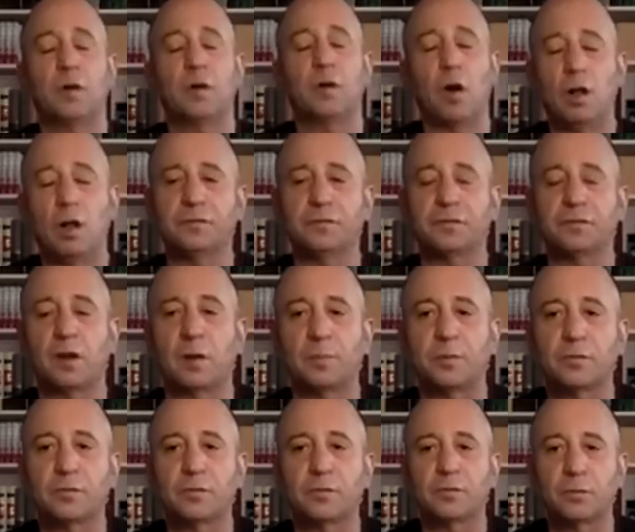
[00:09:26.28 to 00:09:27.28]
of Scarpa's
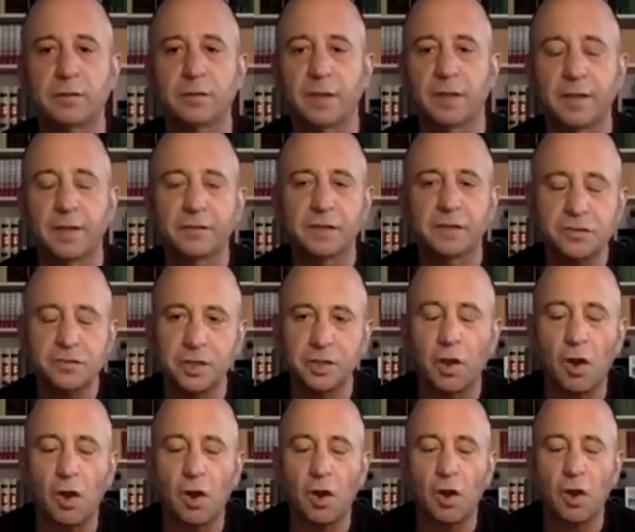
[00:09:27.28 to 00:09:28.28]
wines, essentially
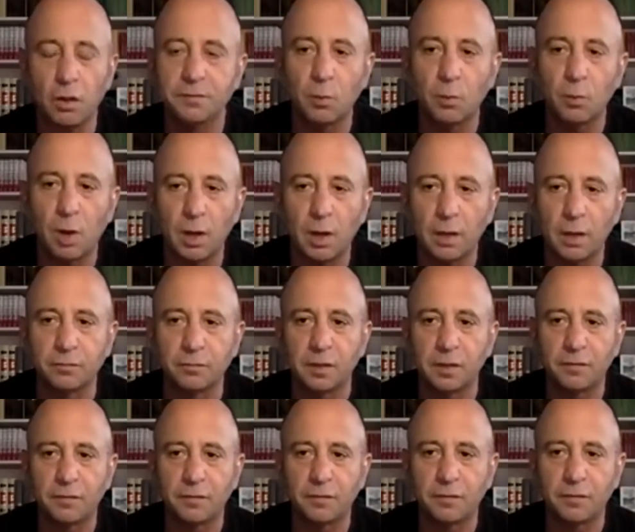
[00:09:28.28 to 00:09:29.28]
all of their wines are
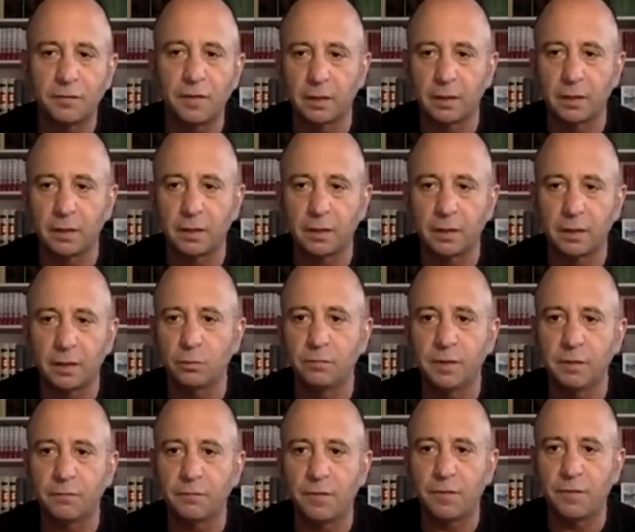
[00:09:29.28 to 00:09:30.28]
vinified as you
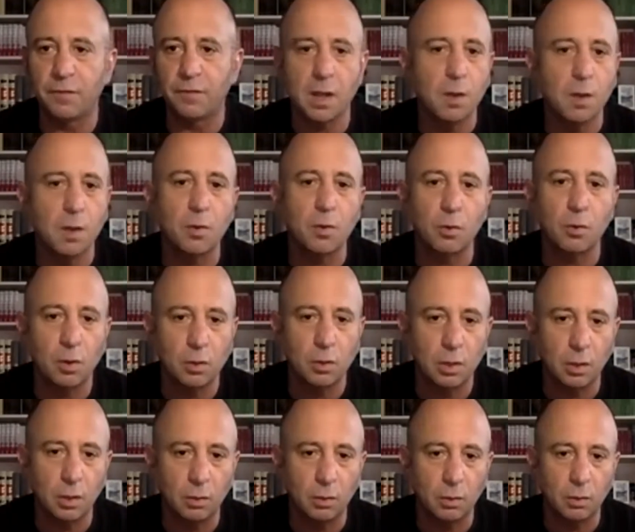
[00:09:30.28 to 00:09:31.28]
would vinify a
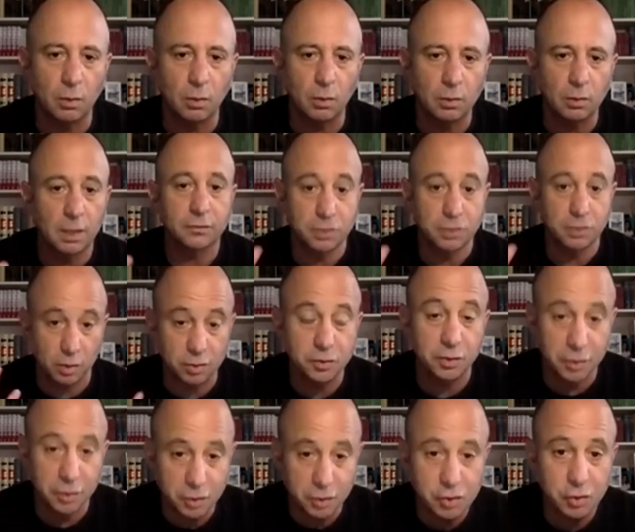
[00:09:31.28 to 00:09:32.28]
Barolo, a
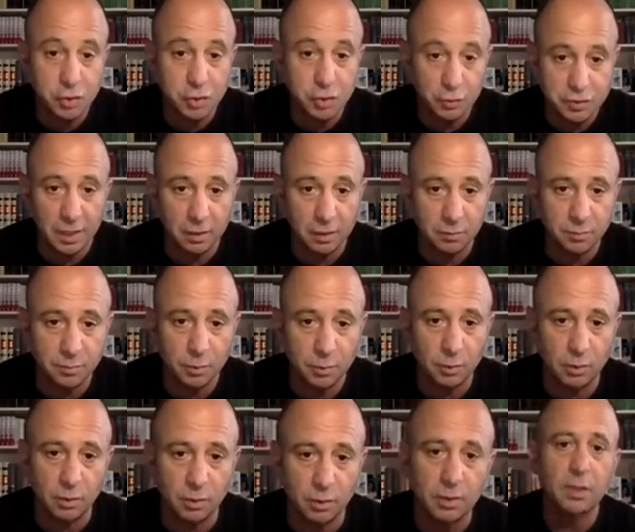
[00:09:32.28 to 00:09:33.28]
traditional style
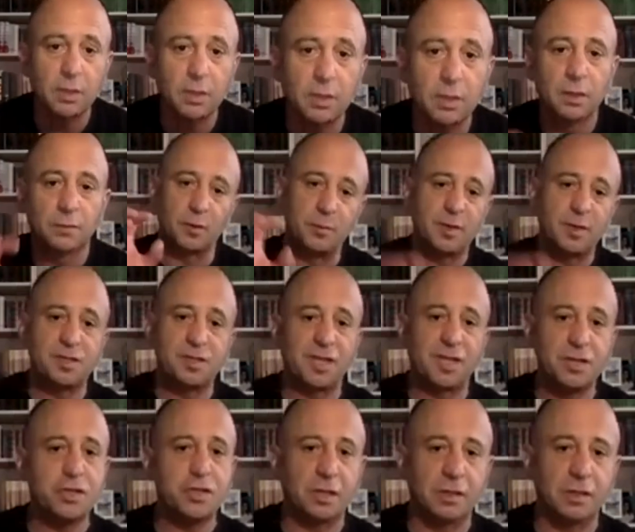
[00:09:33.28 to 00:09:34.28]
Barolo.
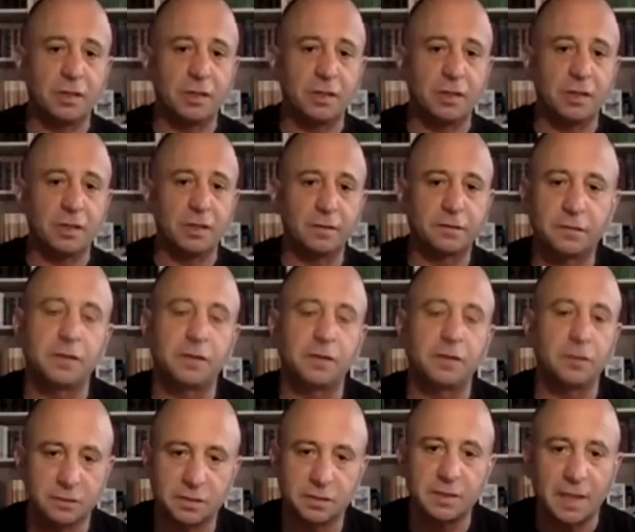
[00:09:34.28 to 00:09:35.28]
Fermentation in stainless
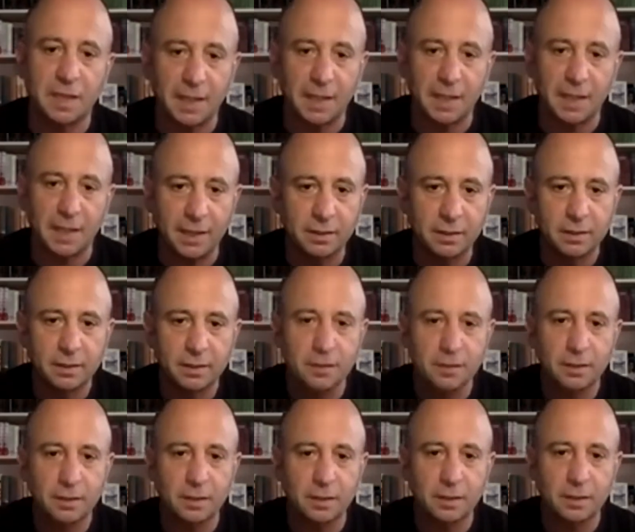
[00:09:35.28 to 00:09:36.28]
steel today,
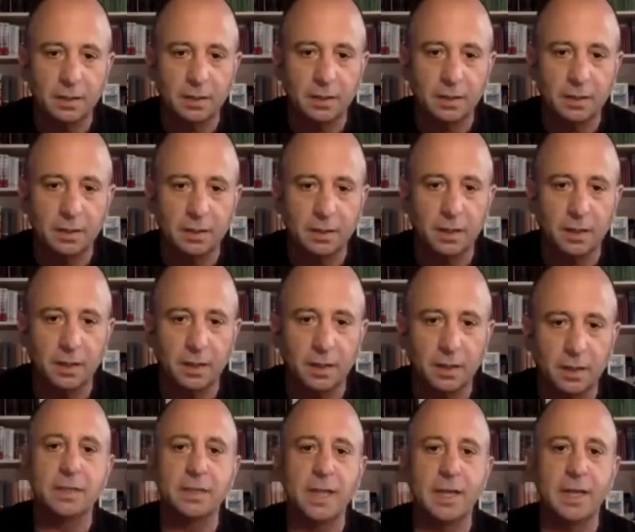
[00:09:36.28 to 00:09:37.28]

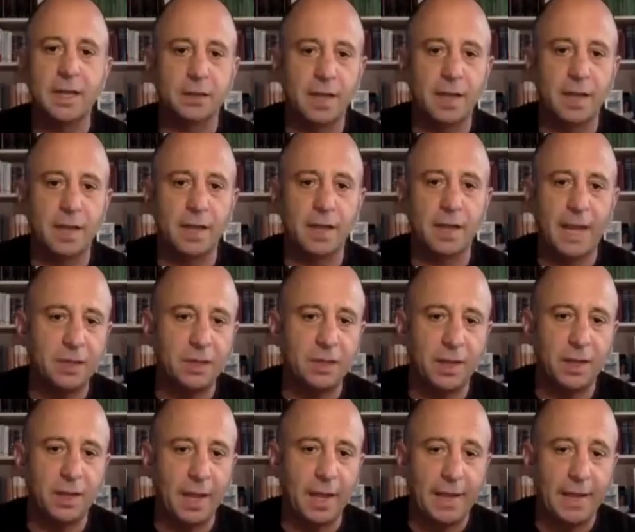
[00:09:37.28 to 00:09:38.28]
and then
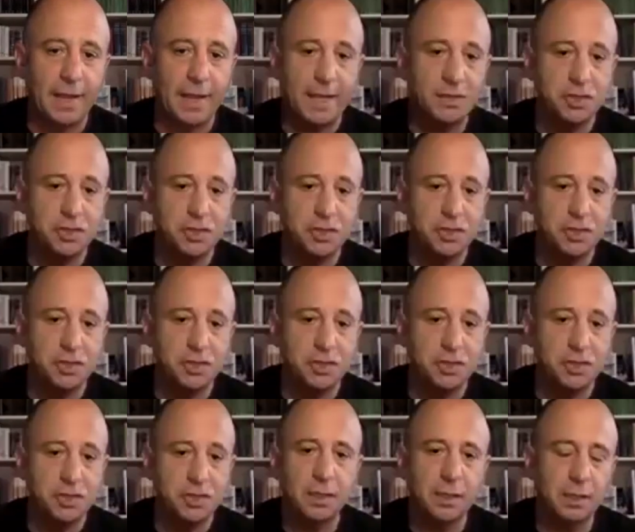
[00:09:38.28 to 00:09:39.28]
aging
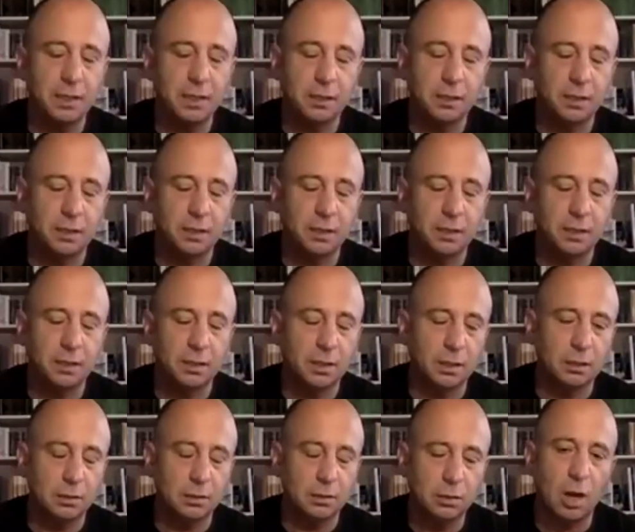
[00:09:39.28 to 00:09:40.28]
in
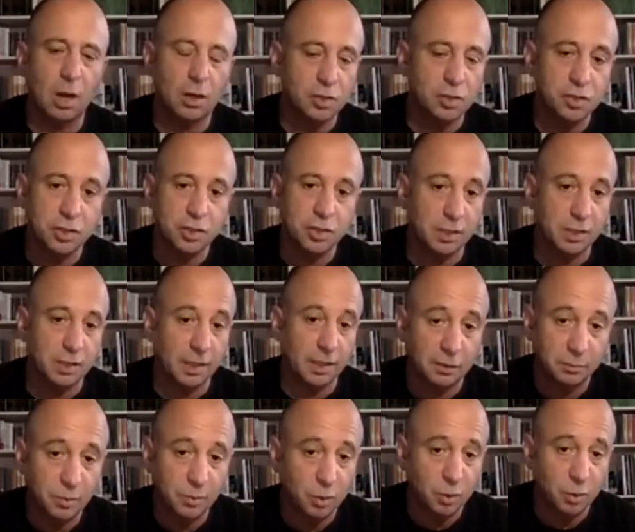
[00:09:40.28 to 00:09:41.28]
large, like
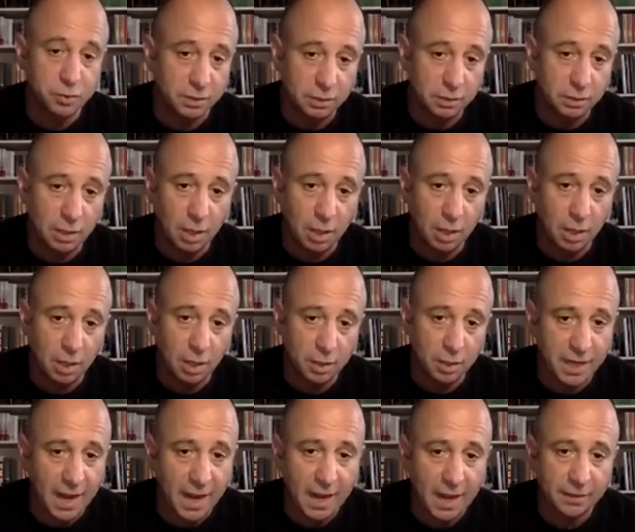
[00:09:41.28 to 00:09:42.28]
you said, botti,
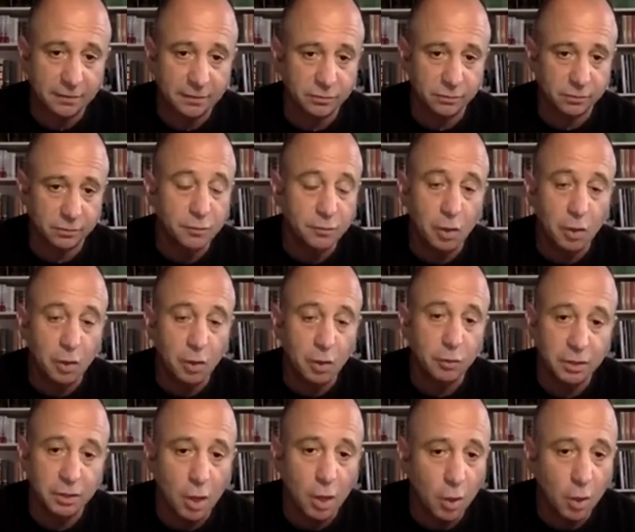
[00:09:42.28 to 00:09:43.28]
large casks,
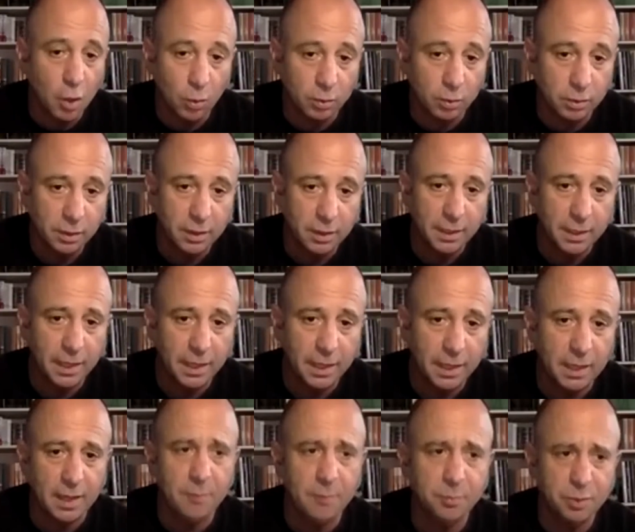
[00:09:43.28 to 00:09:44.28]
Slavonian oak,
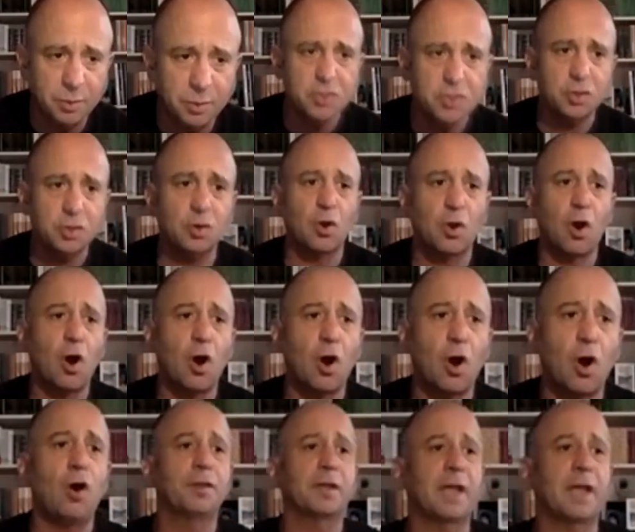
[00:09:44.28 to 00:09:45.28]
and I'm pretty sure
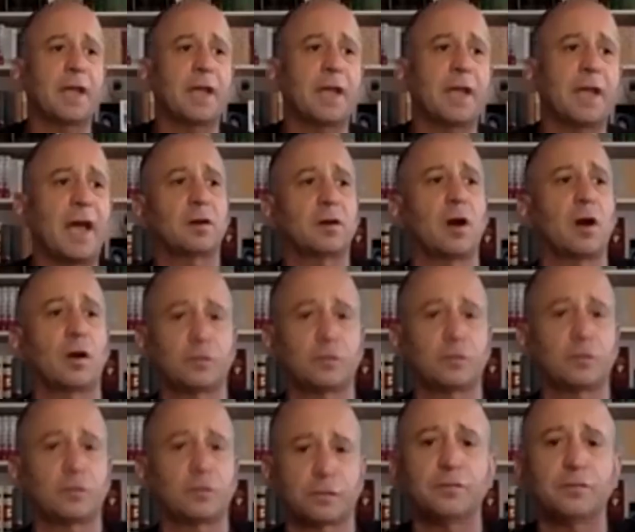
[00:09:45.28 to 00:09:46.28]
all the casks there
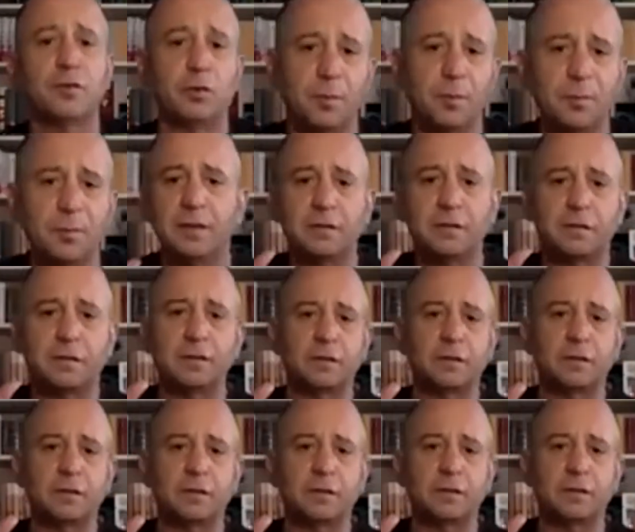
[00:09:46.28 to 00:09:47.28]
are Slavonian. I mean, this
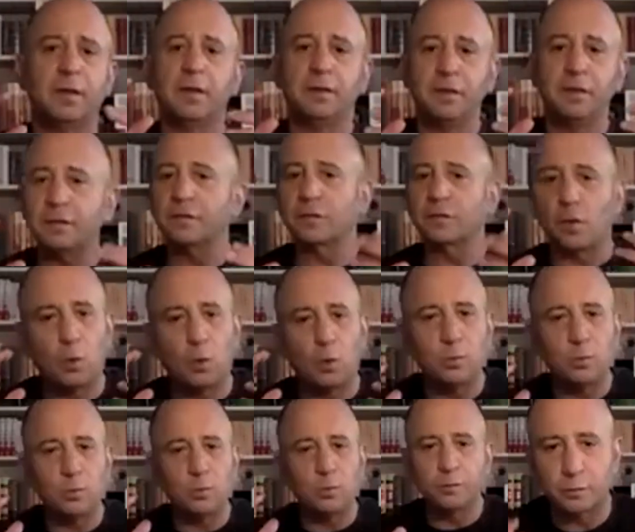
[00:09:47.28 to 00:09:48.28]
is
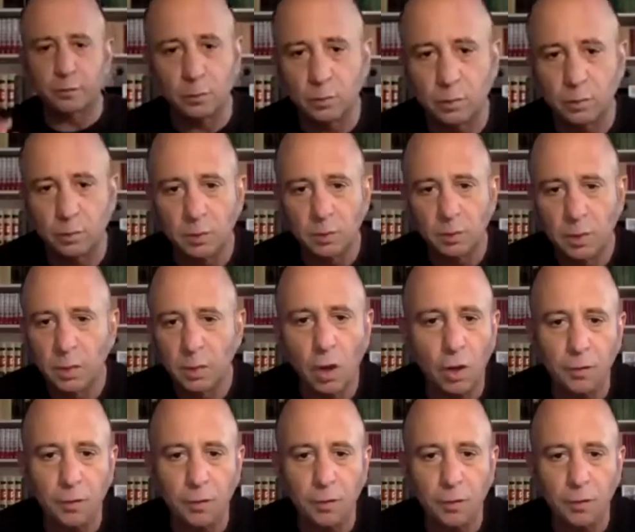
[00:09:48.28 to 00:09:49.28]
old school
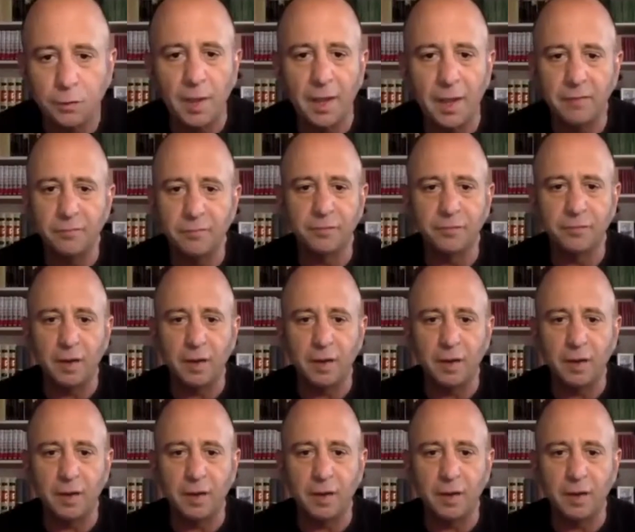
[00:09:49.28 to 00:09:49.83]
all the way.